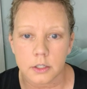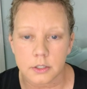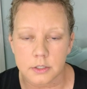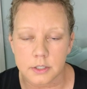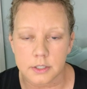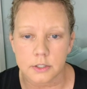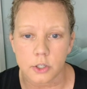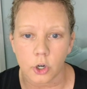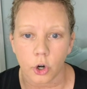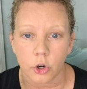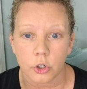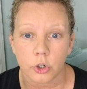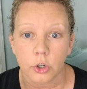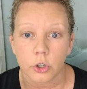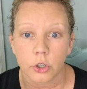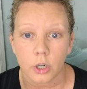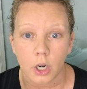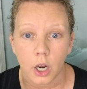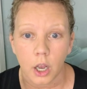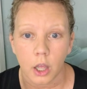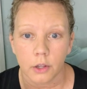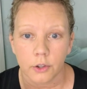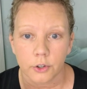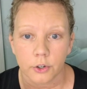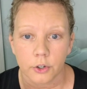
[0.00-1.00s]
darker
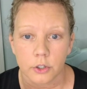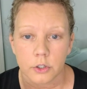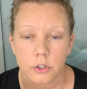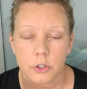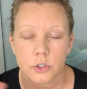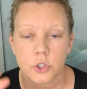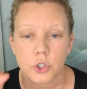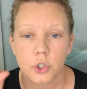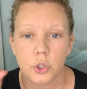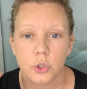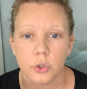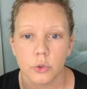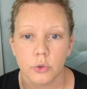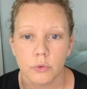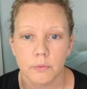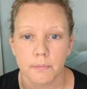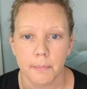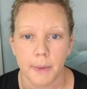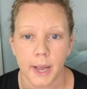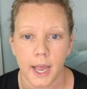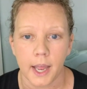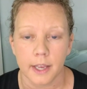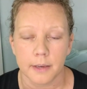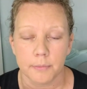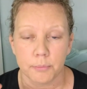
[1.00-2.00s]
color to
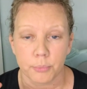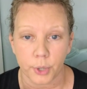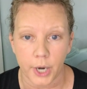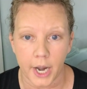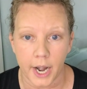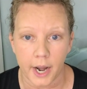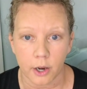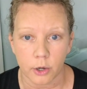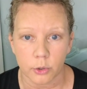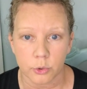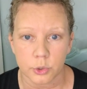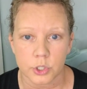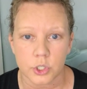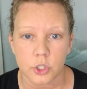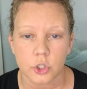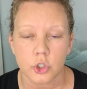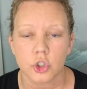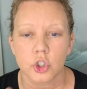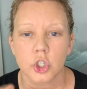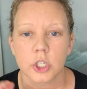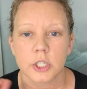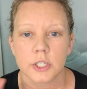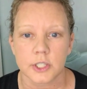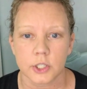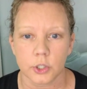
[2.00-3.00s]
my brows,
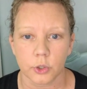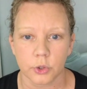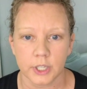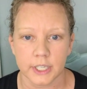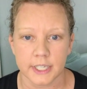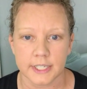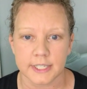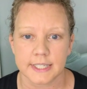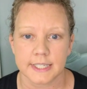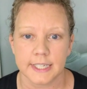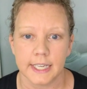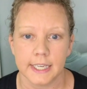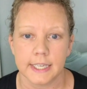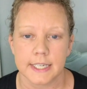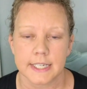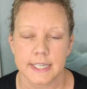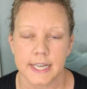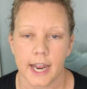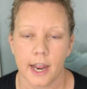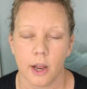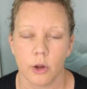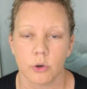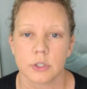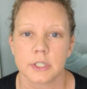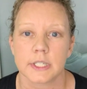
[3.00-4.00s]
just so they stand
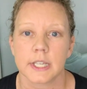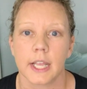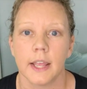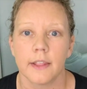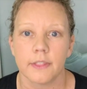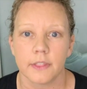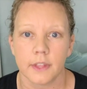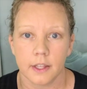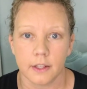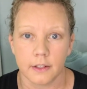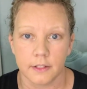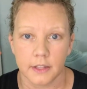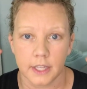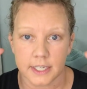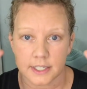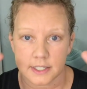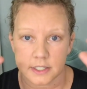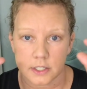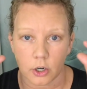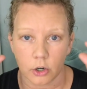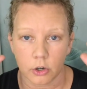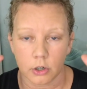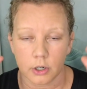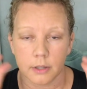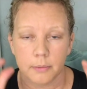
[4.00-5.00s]
out, and then they
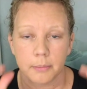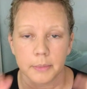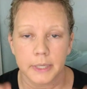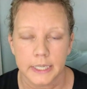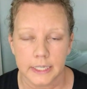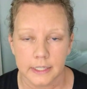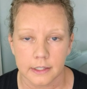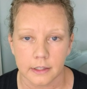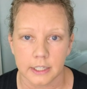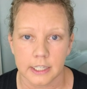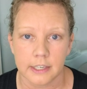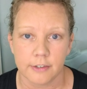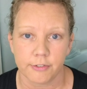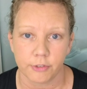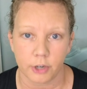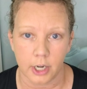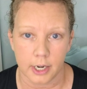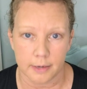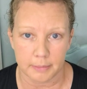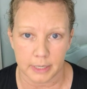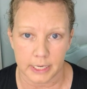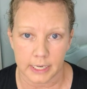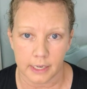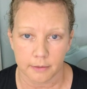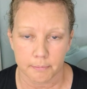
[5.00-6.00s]
start immediately
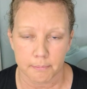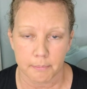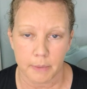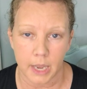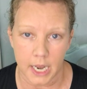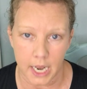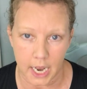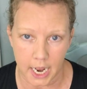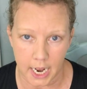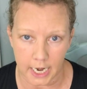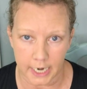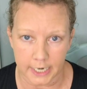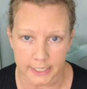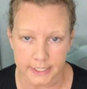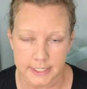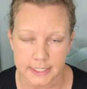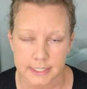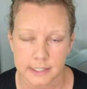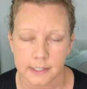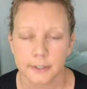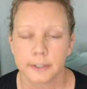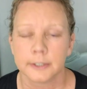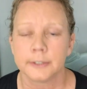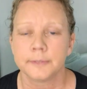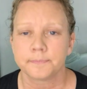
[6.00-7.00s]
framing my eyes.
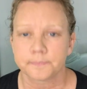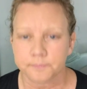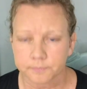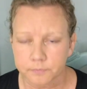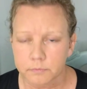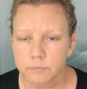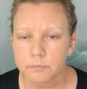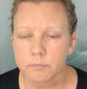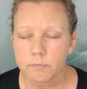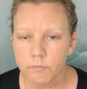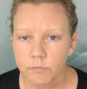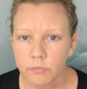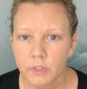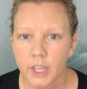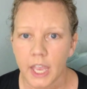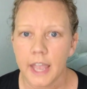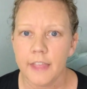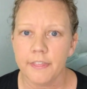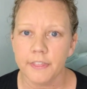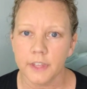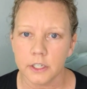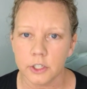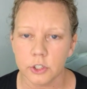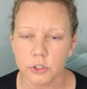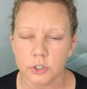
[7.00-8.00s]
And
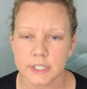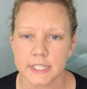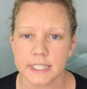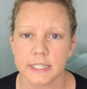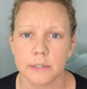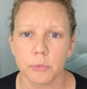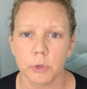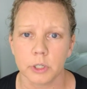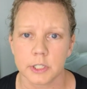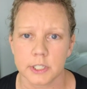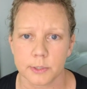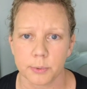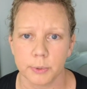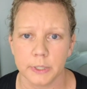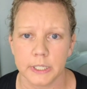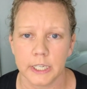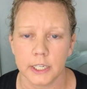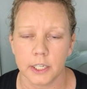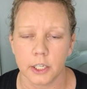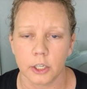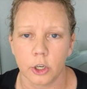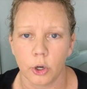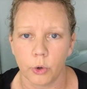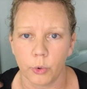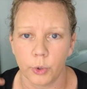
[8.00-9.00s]
then you'll see once we
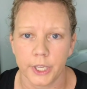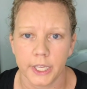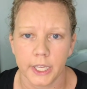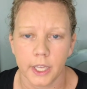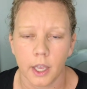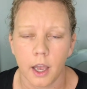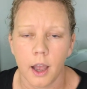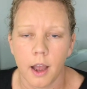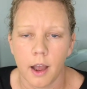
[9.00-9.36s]
get going,